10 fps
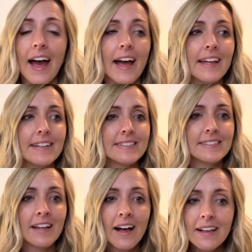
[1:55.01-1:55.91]
It is
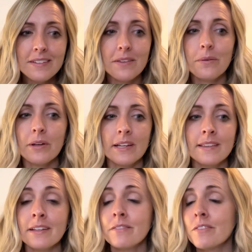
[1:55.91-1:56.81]
not so that we can
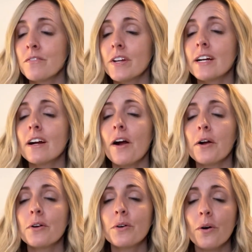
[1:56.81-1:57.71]
live in fear.
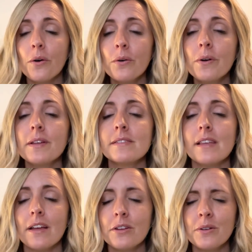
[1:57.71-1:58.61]
Our goal is
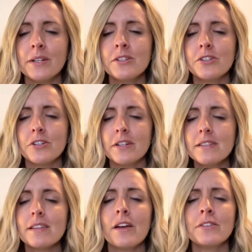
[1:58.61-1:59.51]
that you can
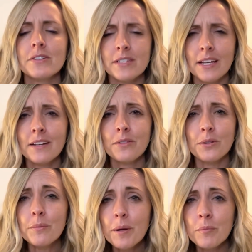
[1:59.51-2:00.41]
just understand a
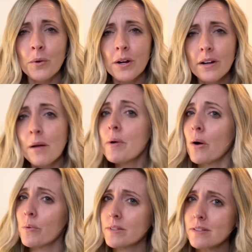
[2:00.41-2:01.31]
little bit more
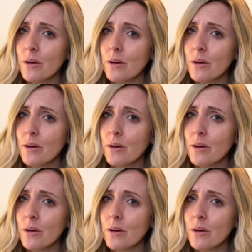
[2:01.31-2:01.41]
about what's